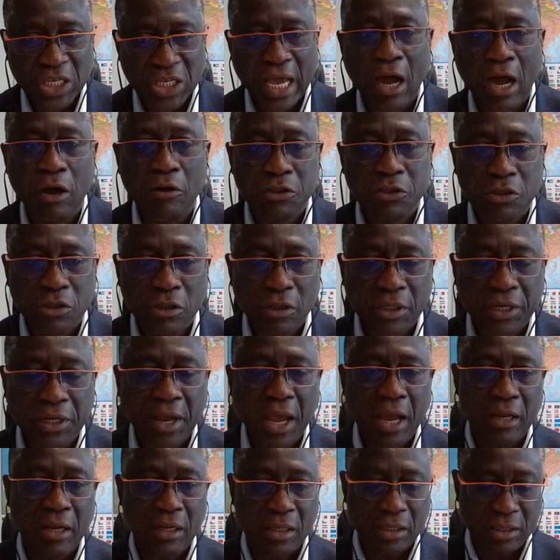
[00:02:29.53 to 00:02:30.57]
I also
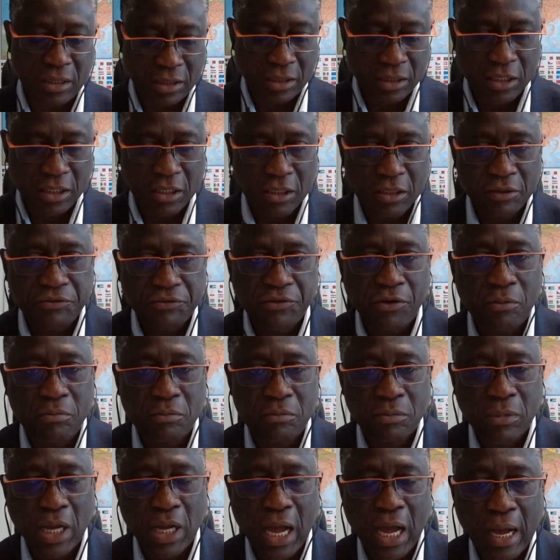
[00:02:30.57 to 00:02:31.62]
heard
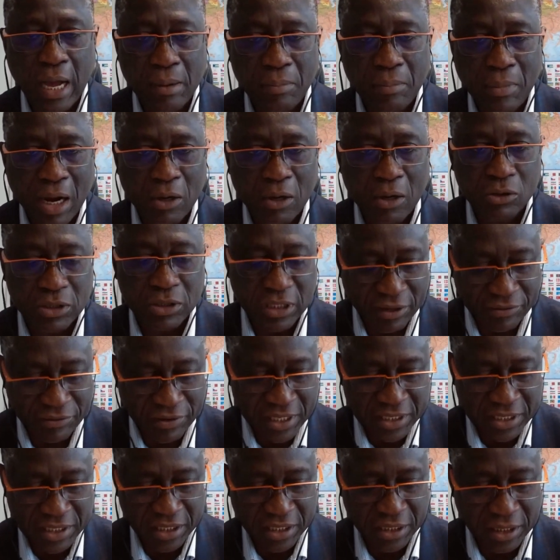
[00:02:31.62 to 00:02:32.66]
from uh, Marco
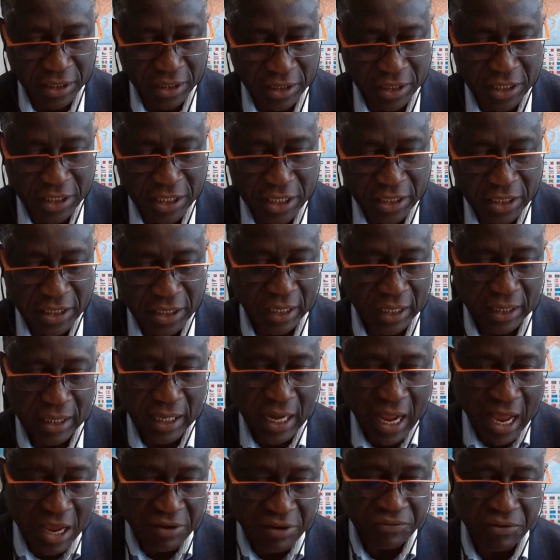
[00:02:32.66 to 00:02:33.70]
Tavanti that
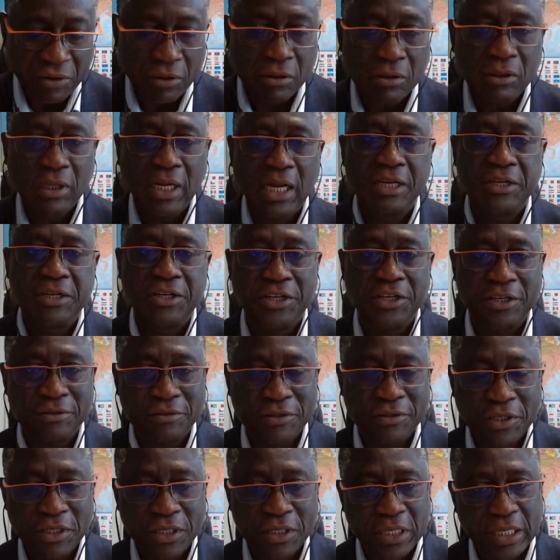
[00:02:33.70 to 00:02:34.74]
lifelong learning
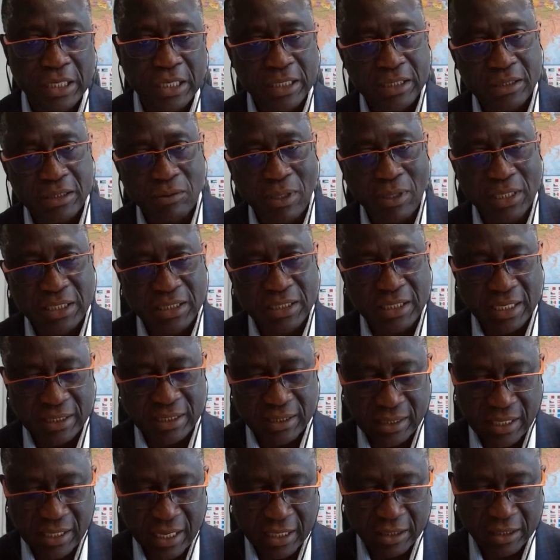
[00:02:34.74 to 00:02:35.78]
is what is at
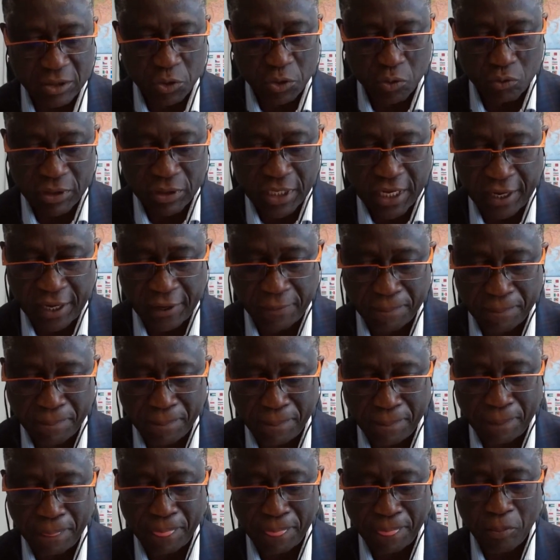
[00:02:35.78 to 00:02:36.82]
stake today.
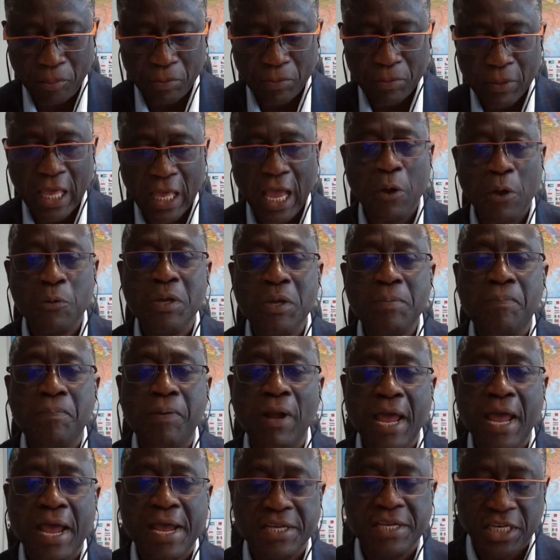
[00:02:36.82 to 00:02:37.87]
And we
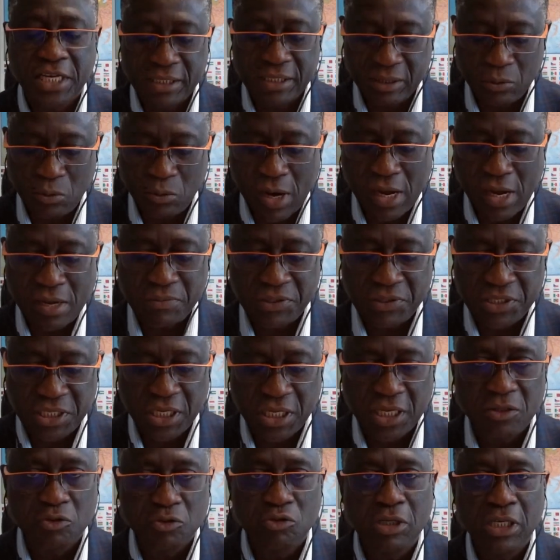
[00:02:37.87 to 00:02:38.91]
pledge as a
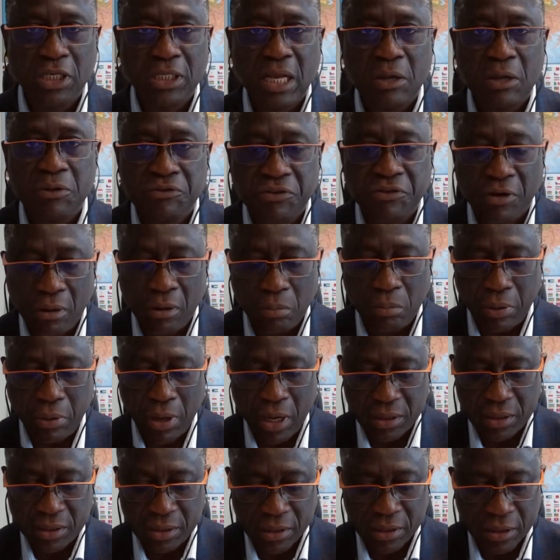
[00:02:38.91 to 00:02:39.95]
YMCA together with our
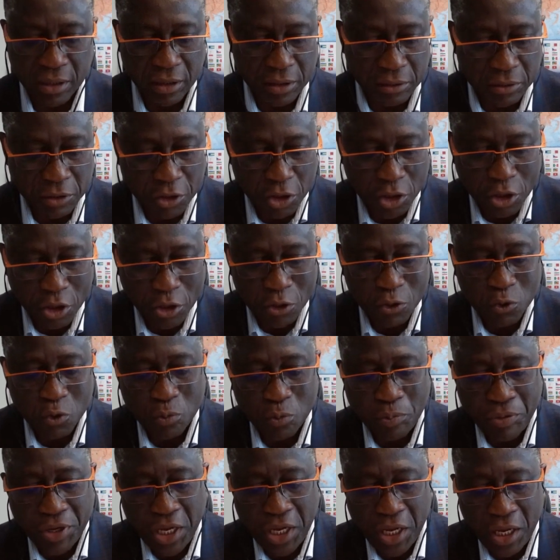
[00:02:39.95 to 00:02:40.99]
partner to
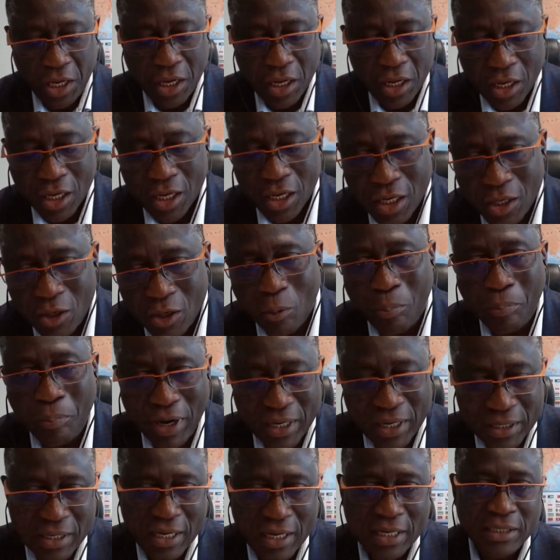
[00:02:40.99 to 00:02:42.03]
be your
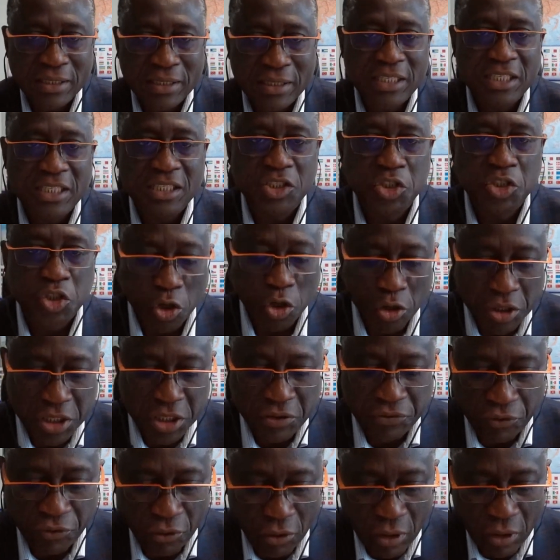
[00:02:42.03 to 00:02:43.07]
partner in this journey
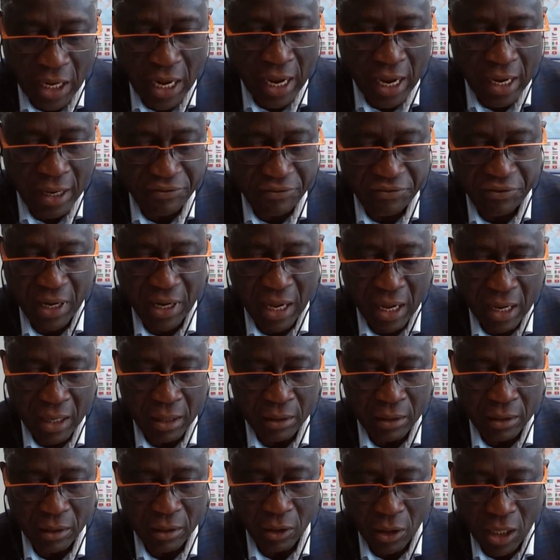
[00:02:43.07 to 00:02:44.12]
for
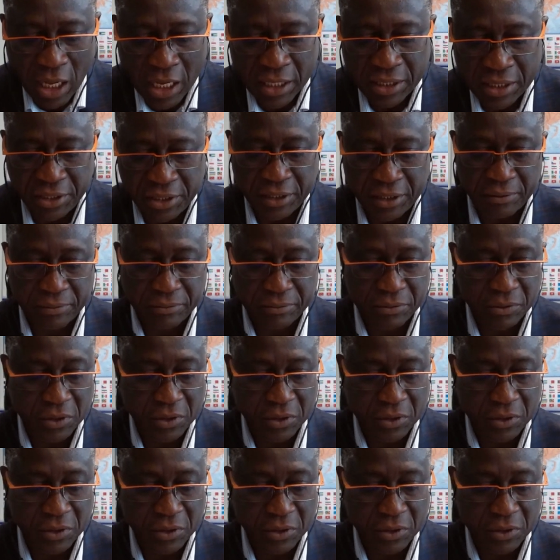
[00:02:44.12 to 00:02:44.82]
lifelong learning,